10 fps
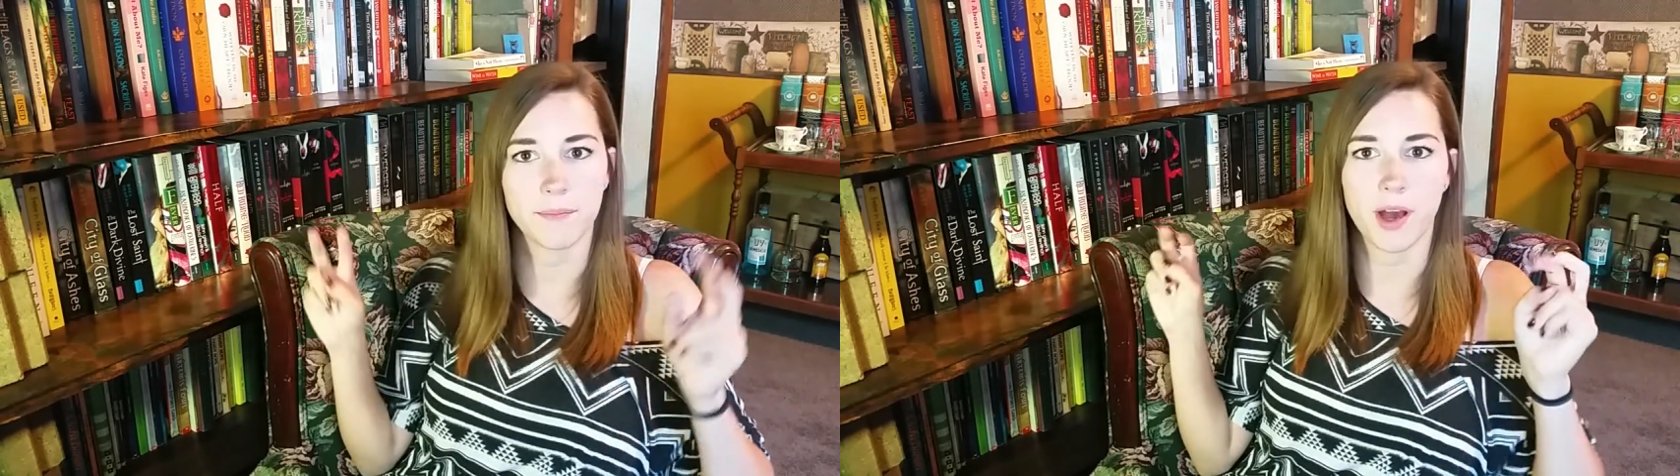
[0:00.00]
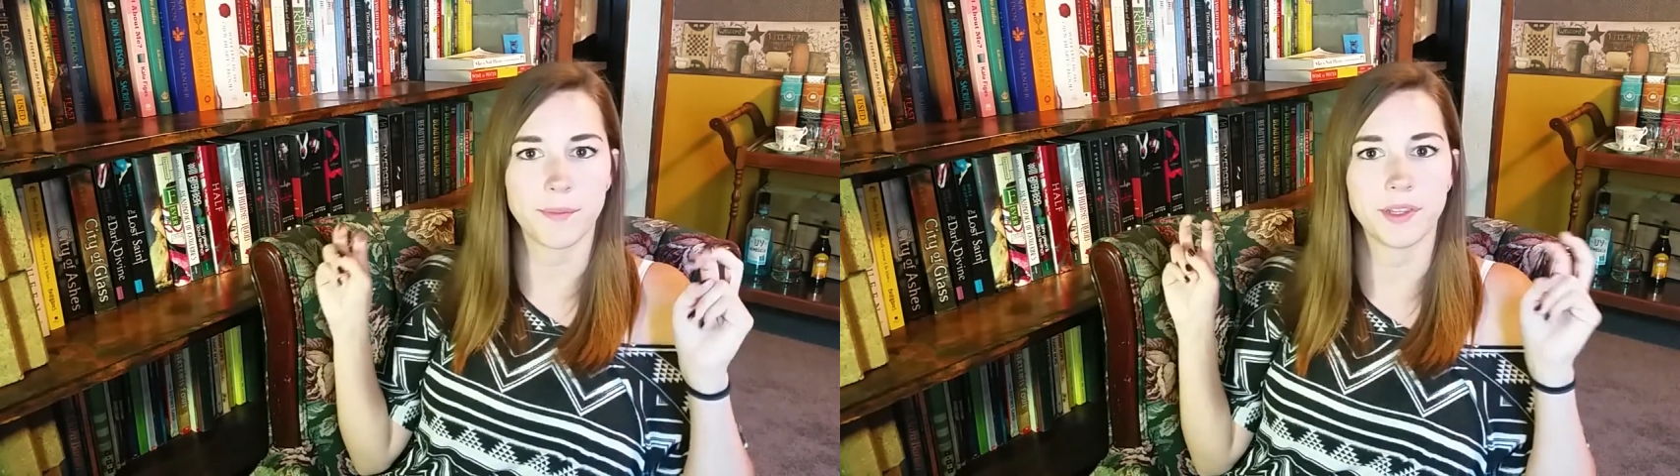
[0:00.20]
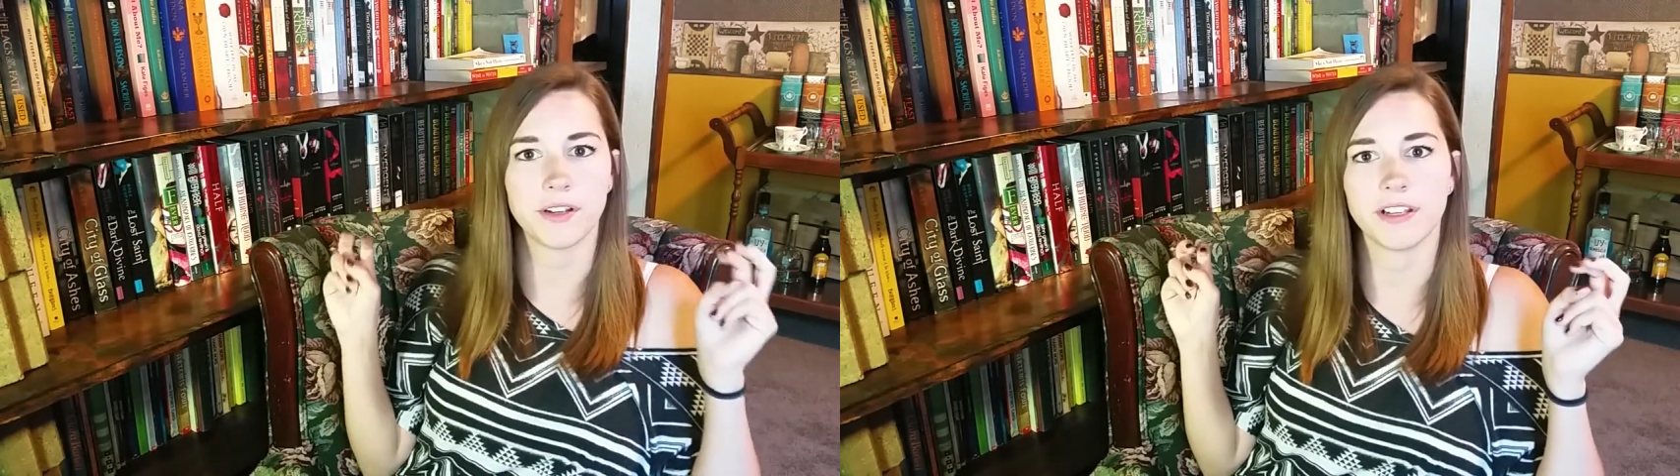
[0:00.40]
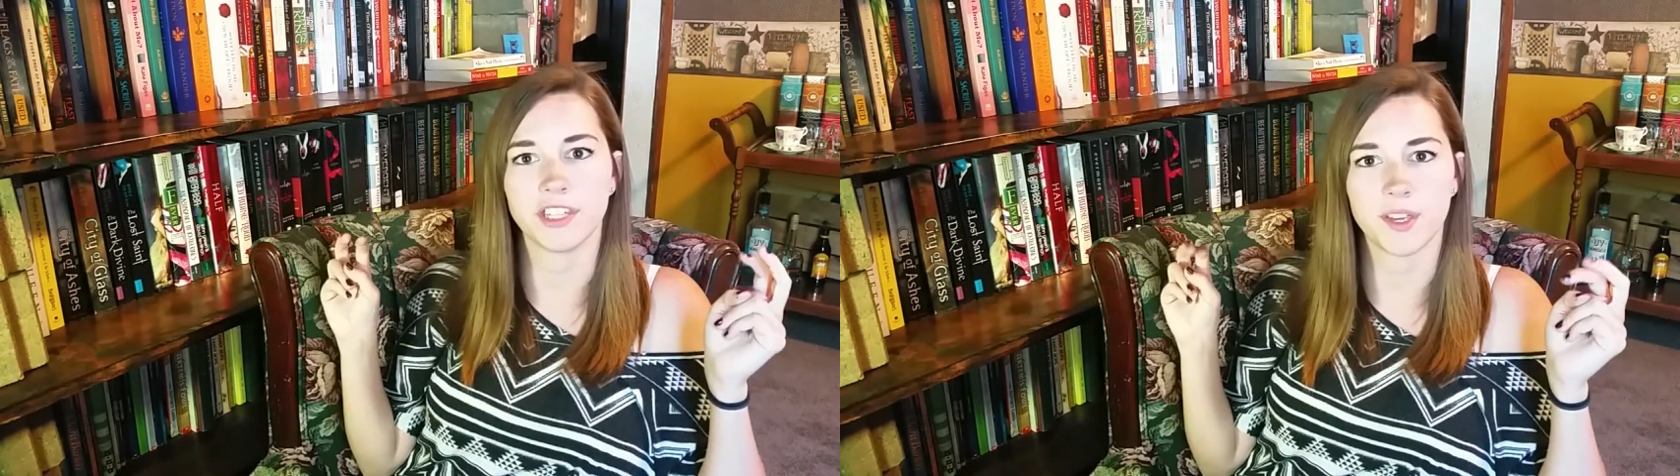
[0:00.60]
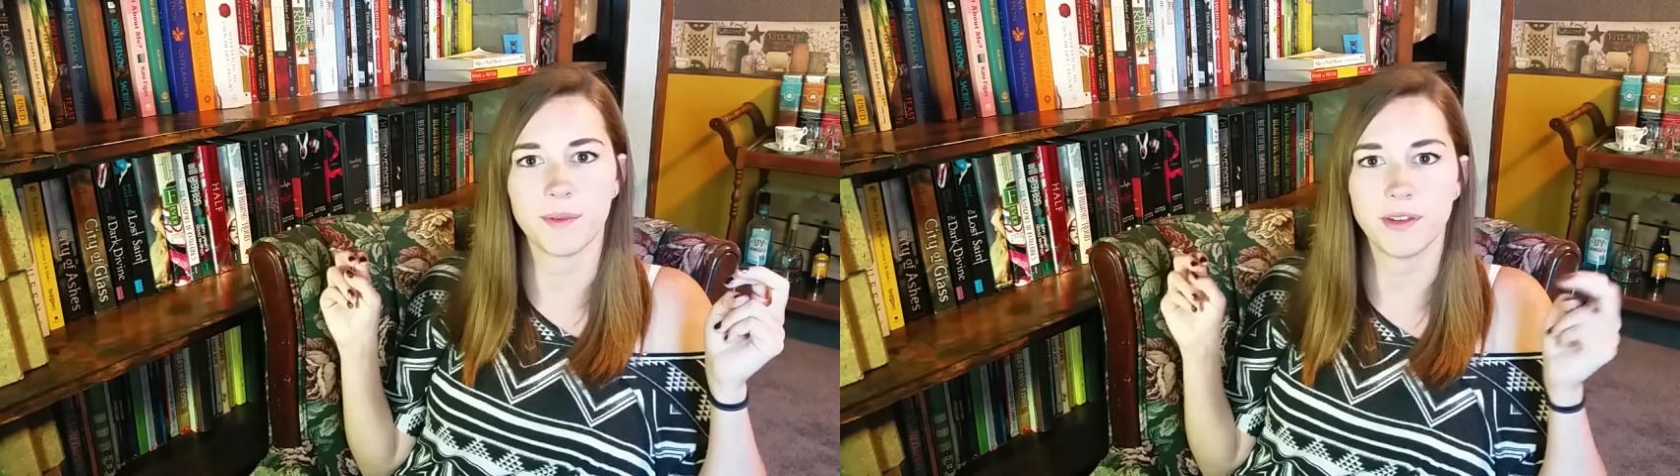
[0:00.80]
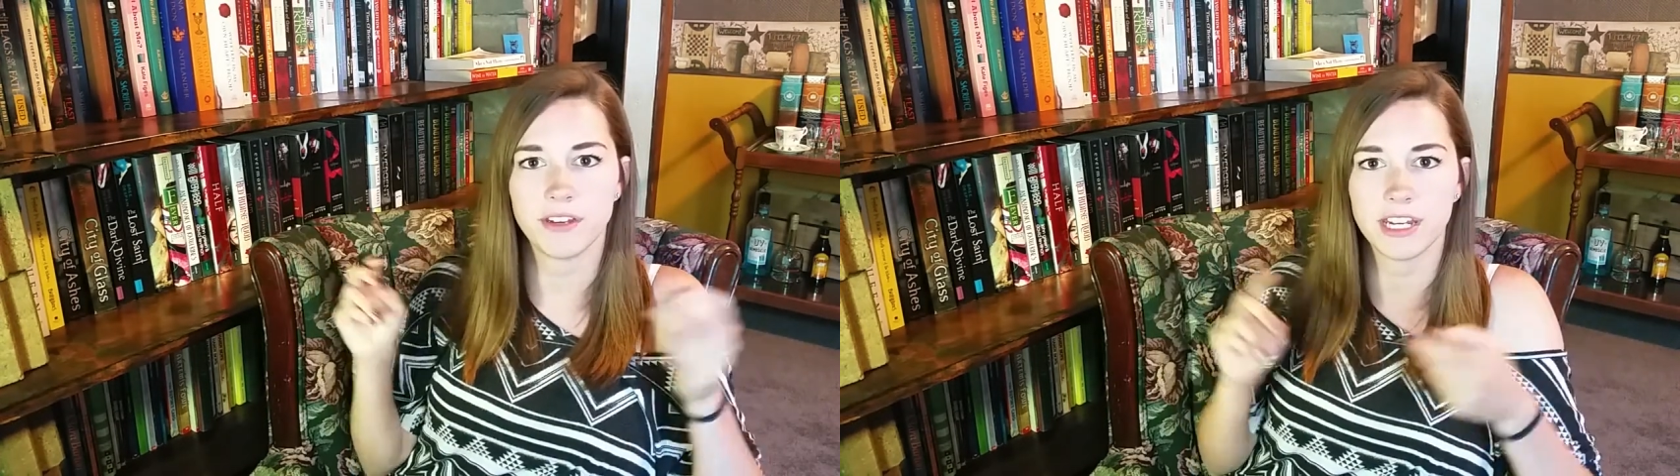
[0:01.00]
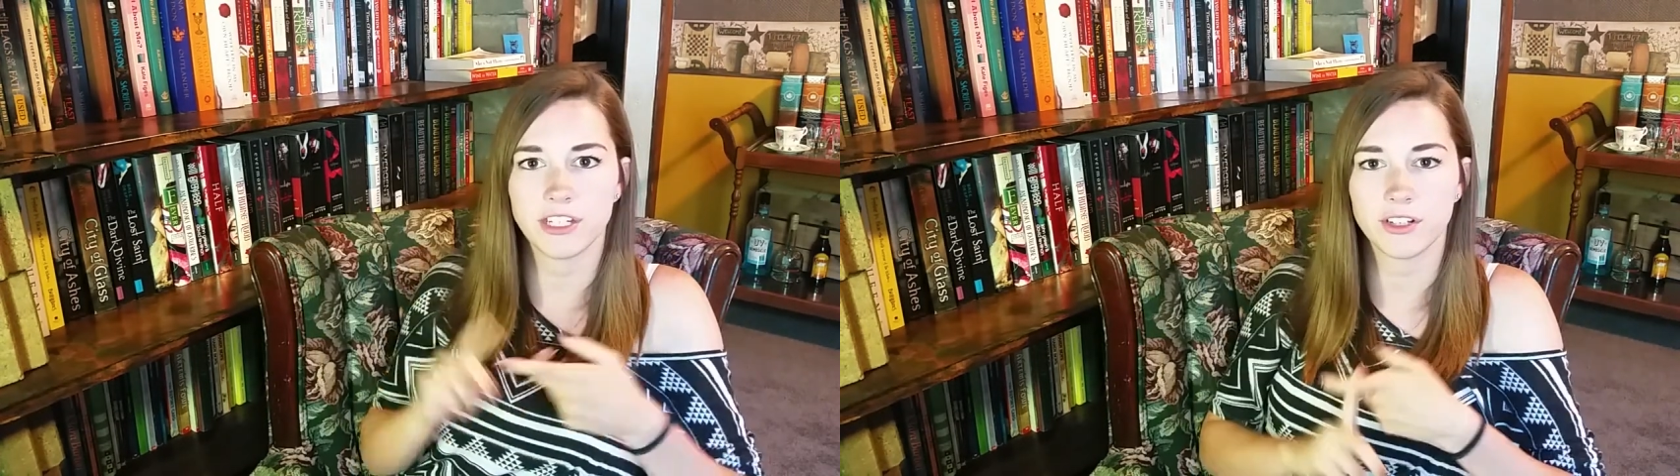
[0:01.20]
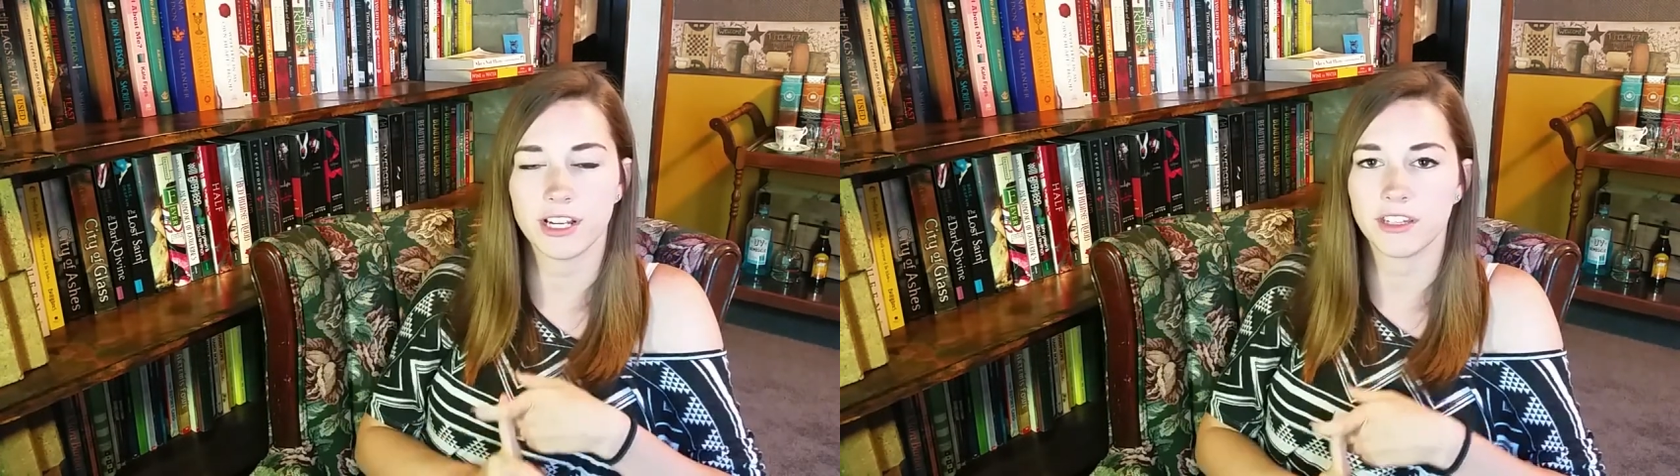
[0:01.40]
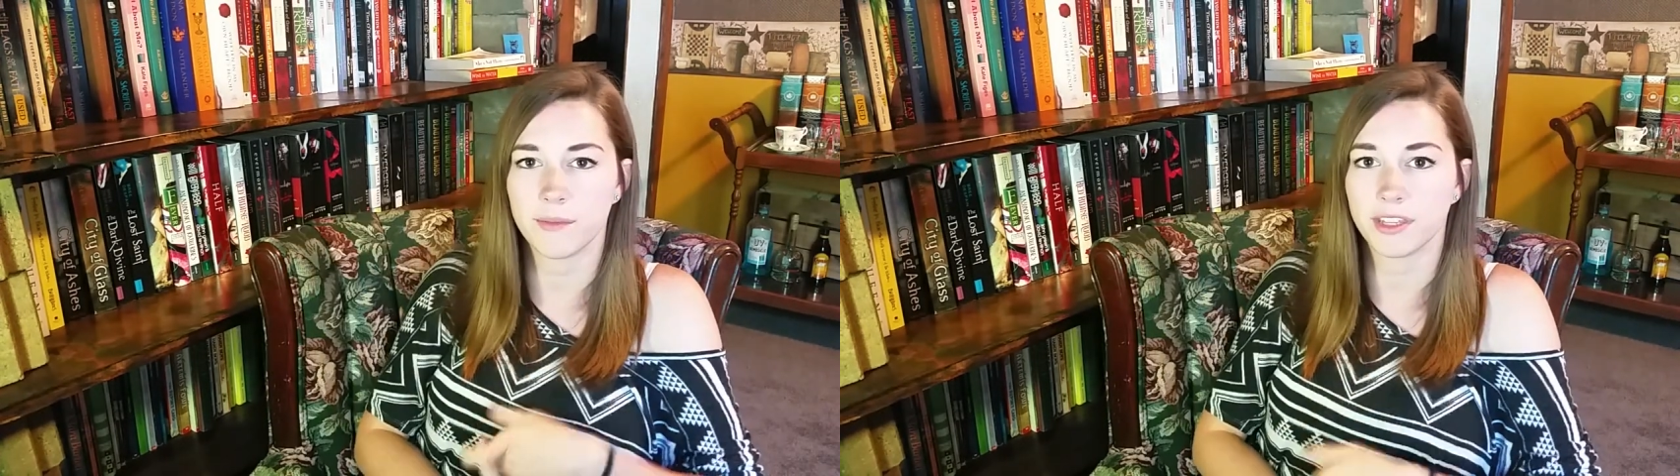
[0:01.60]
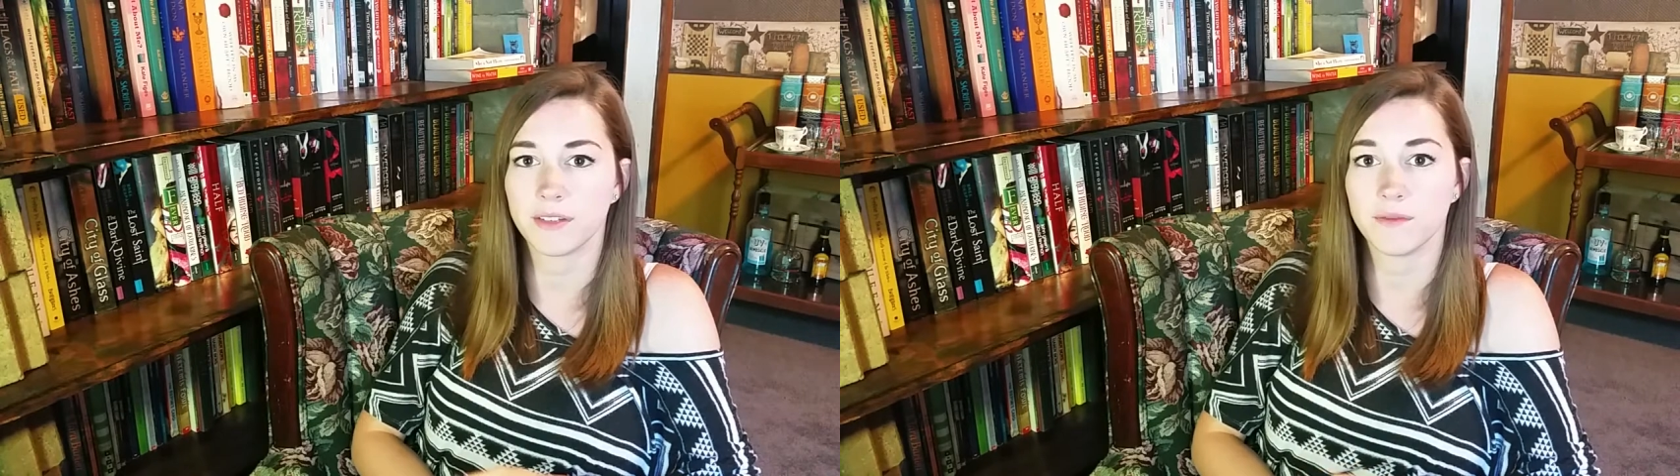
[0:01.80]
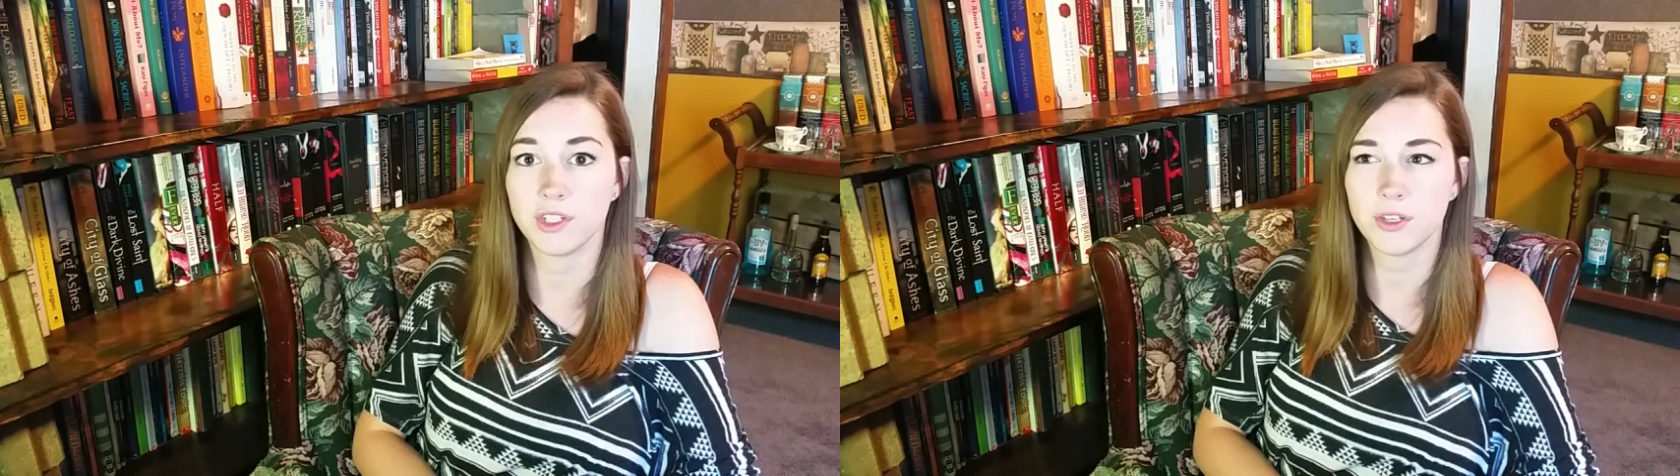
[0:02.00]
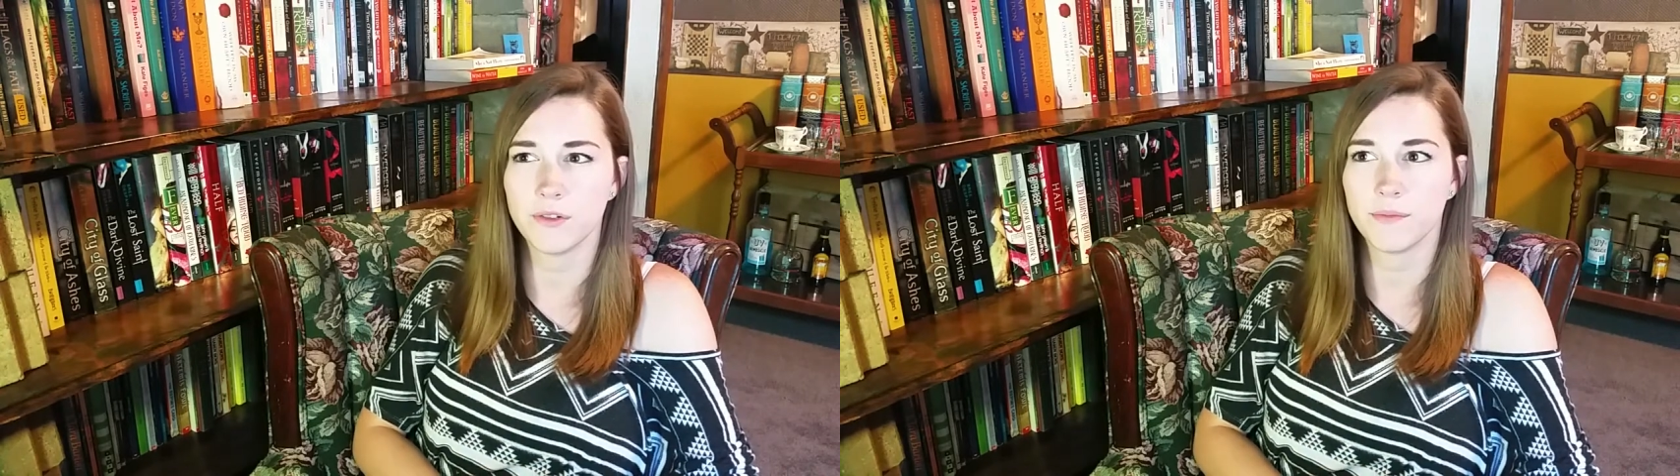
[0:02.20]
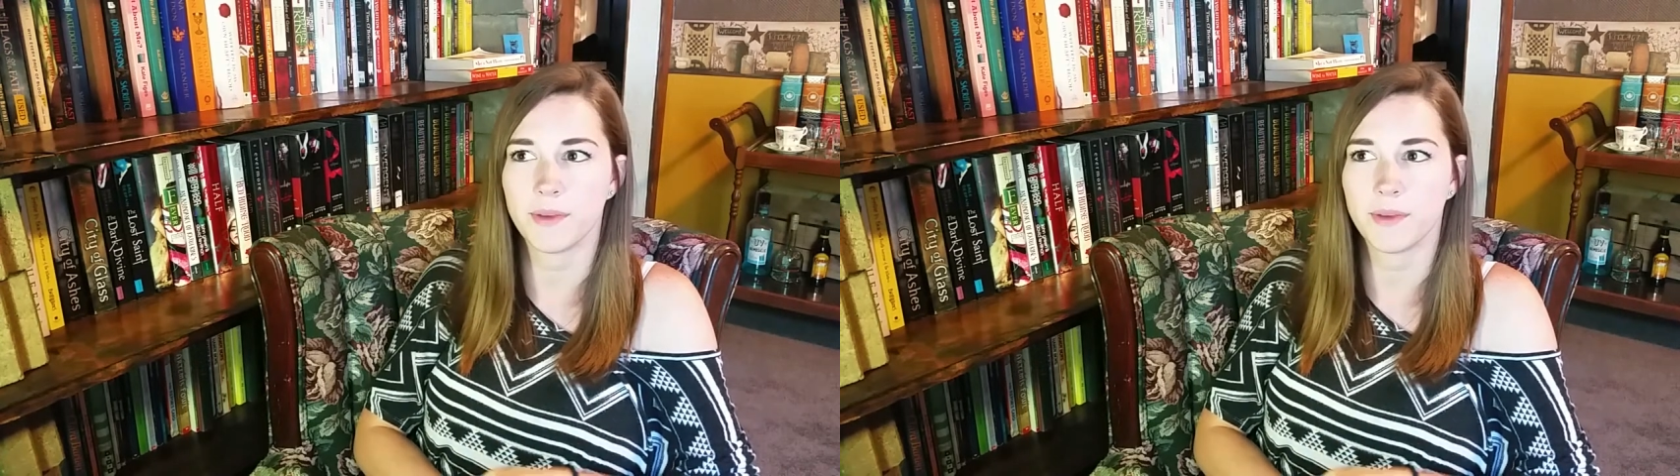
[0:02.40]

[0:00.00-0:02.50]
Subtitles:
popular in the community during the month of June,